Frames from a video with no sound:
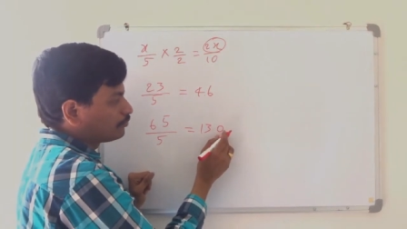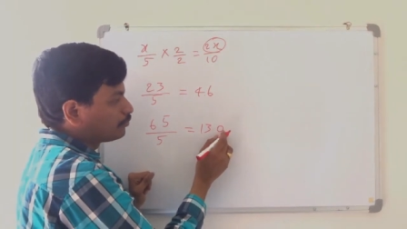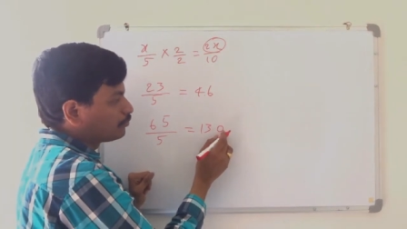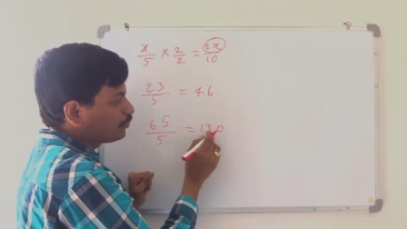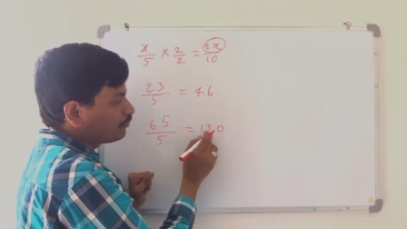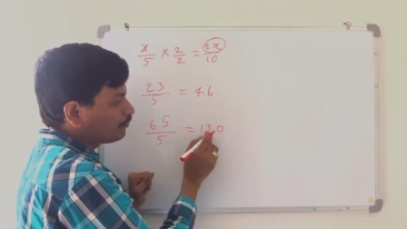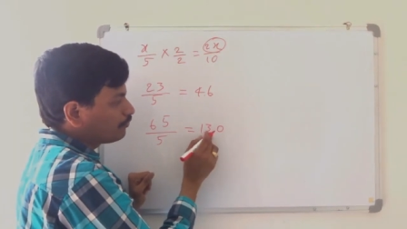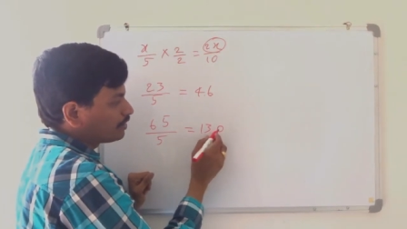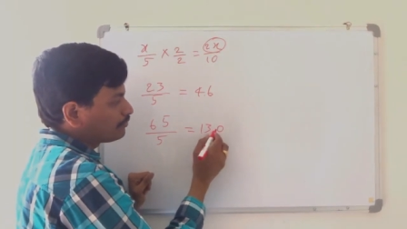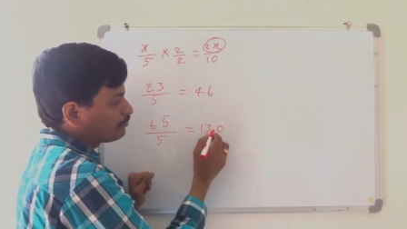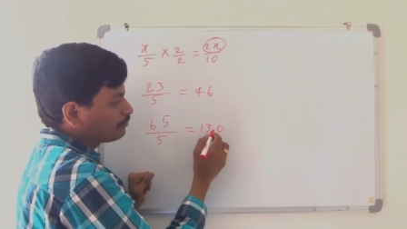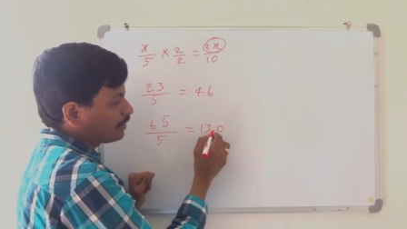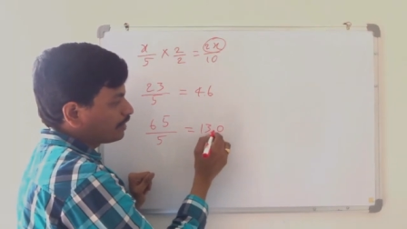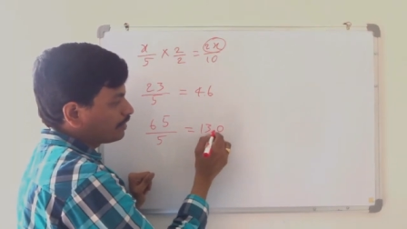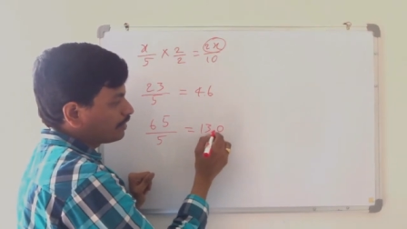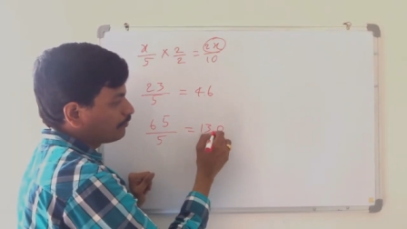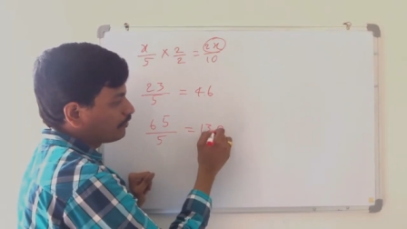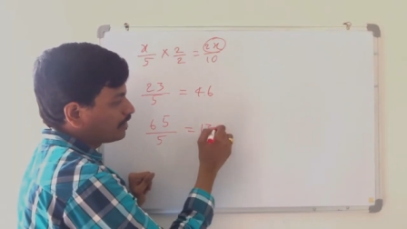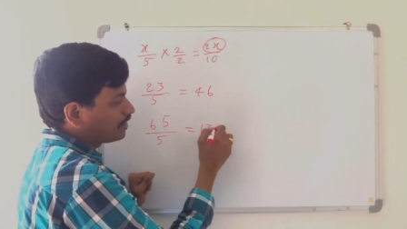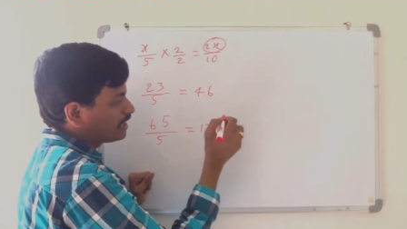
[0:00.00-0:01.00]
Move one
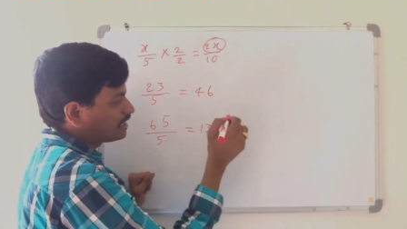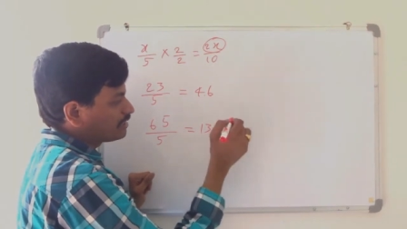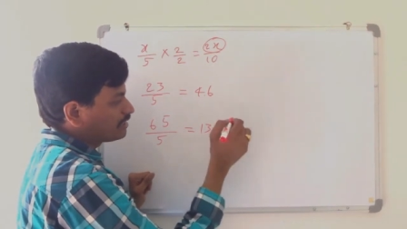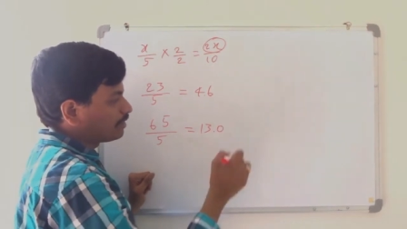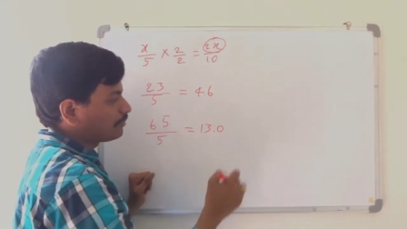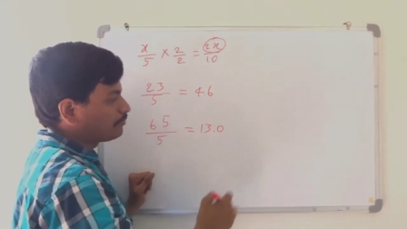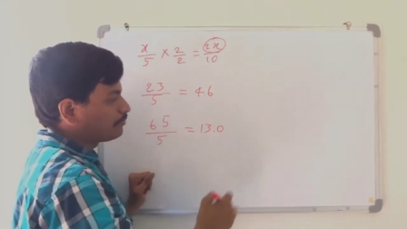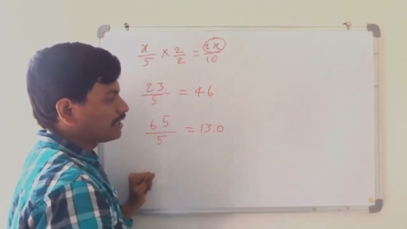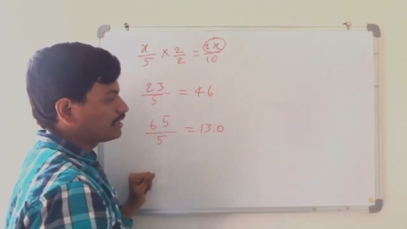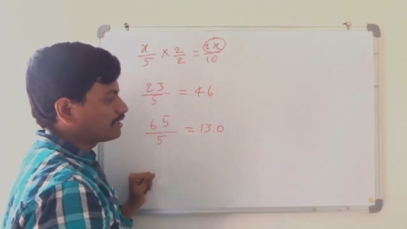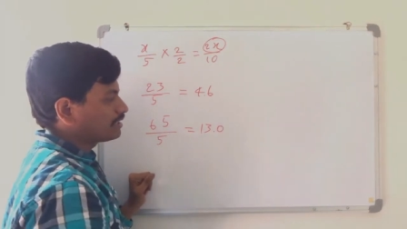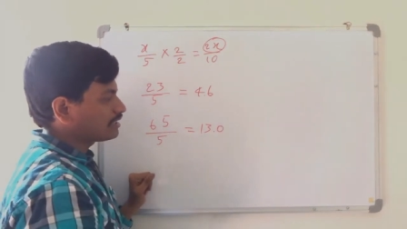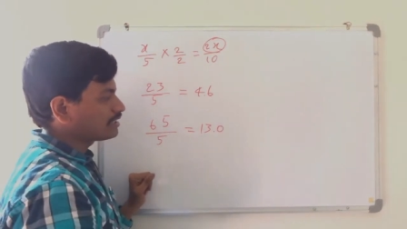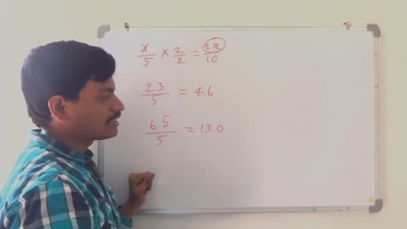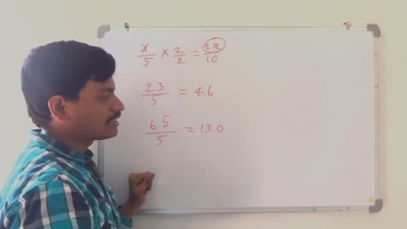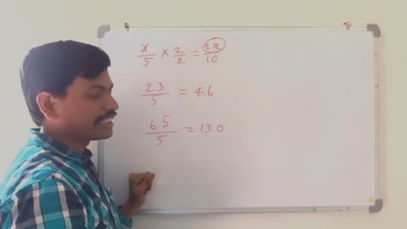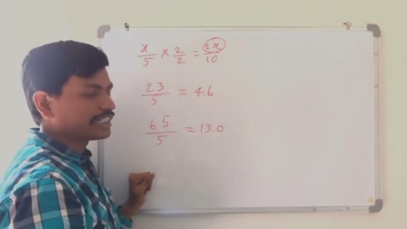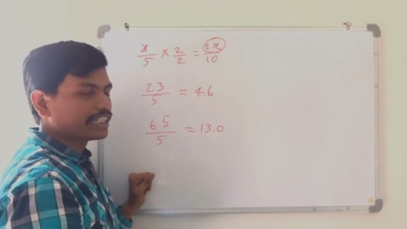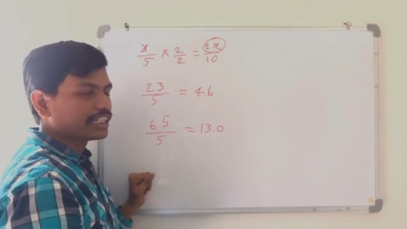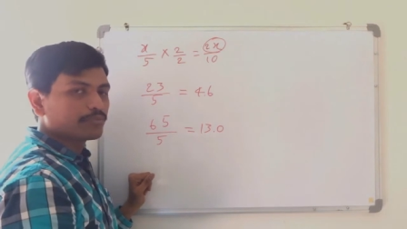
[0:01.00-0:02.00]
decimal
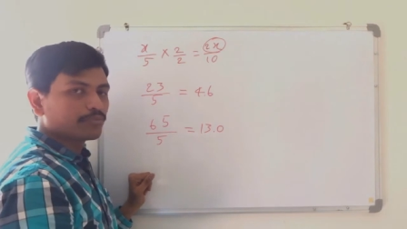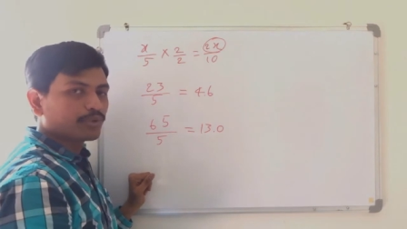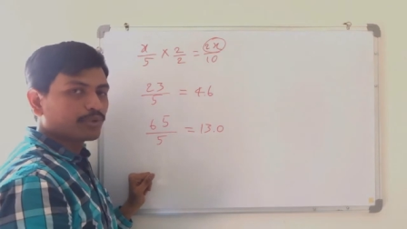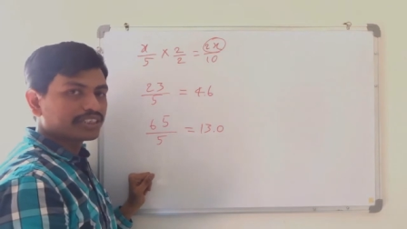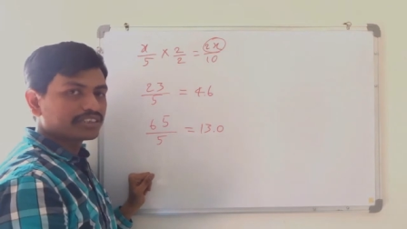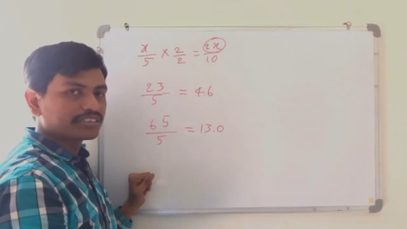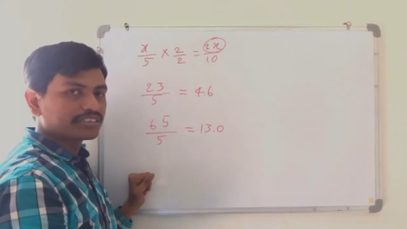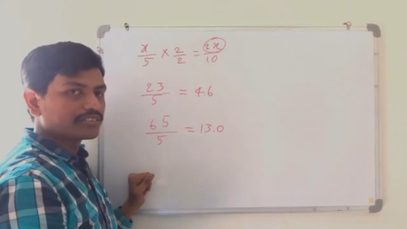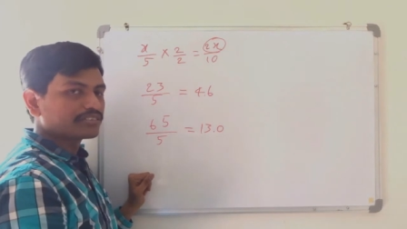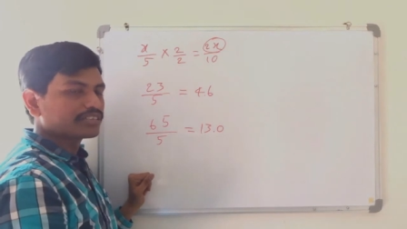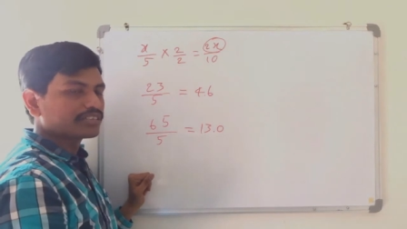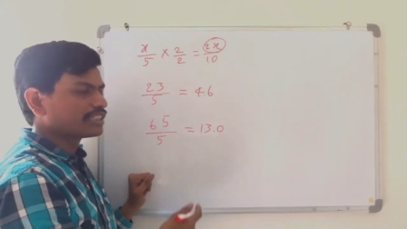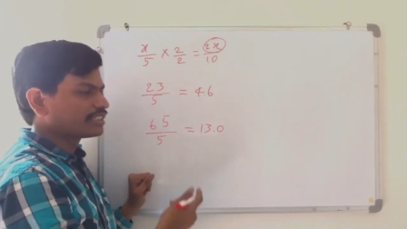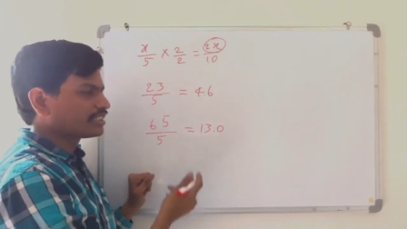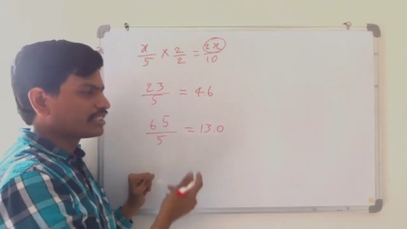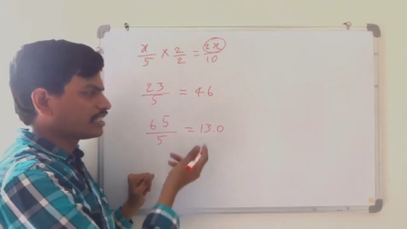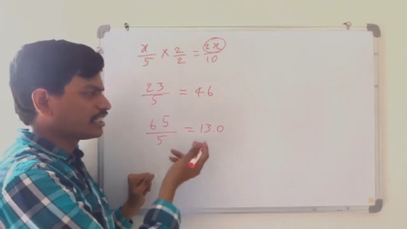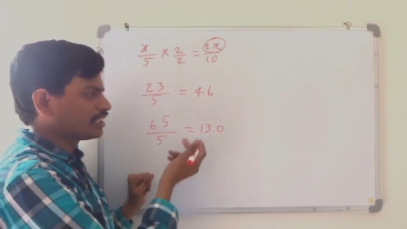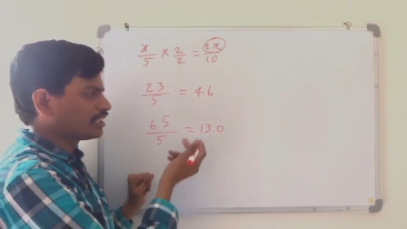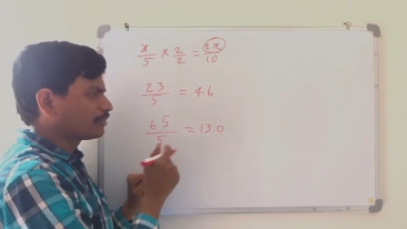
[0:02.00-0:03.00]
places. 13.0. That
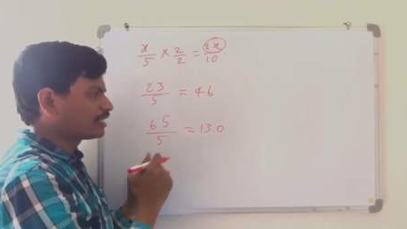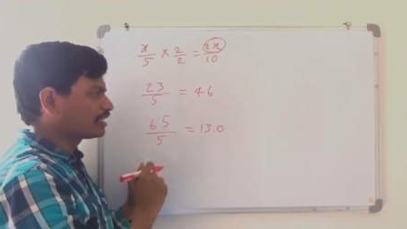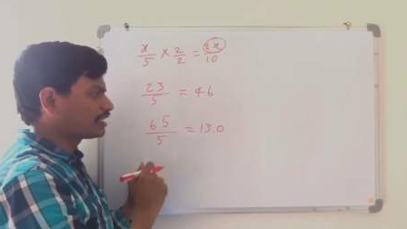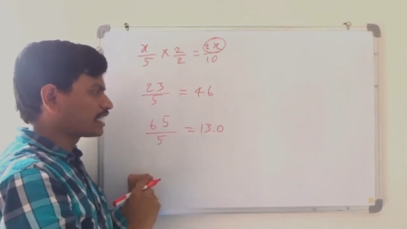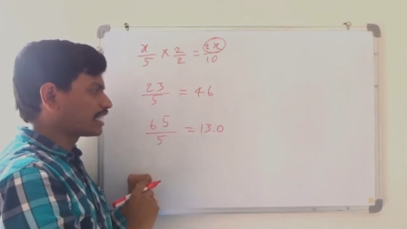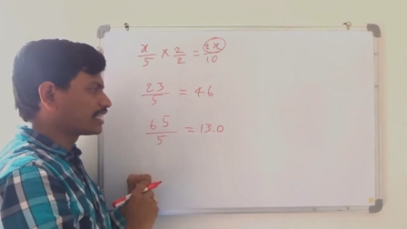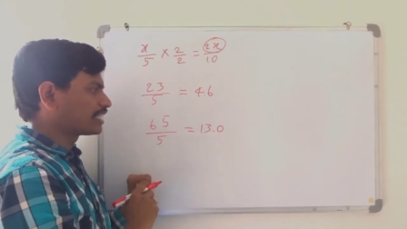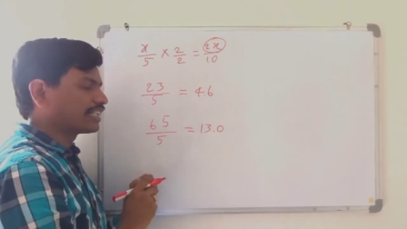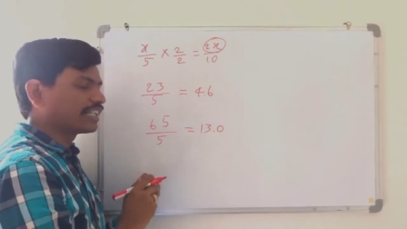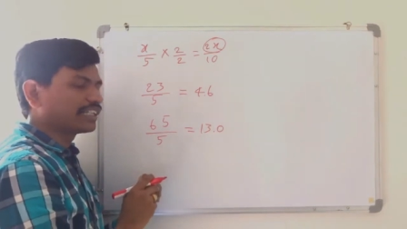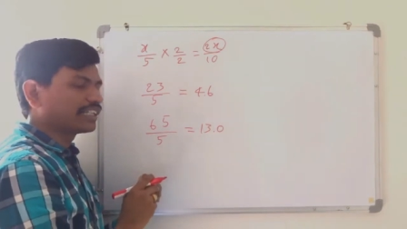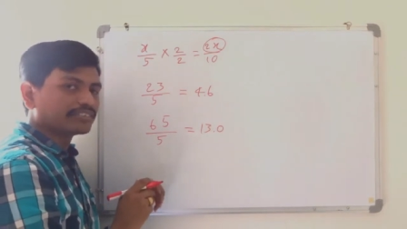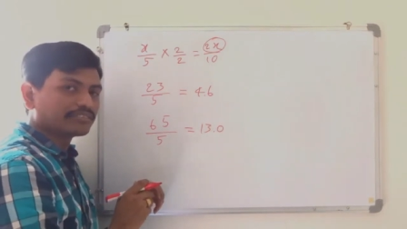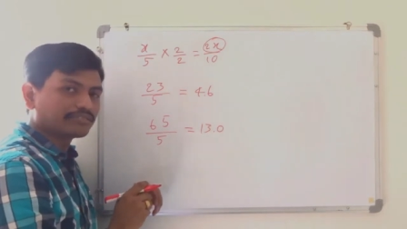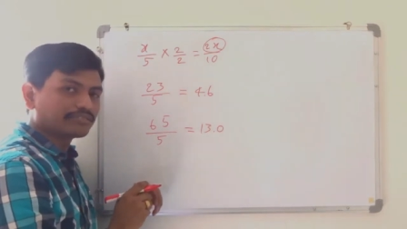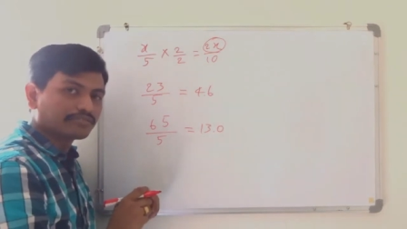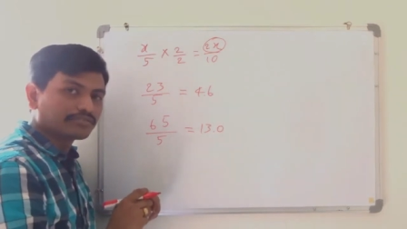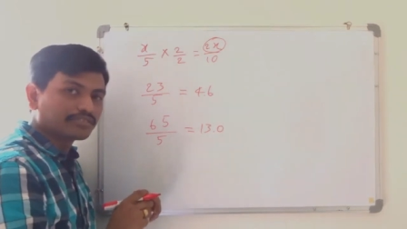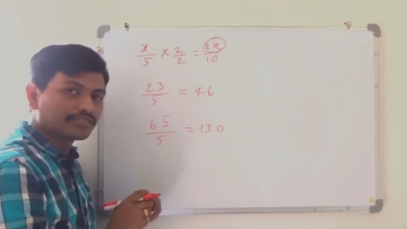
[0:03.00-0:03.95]
is nothing but 13.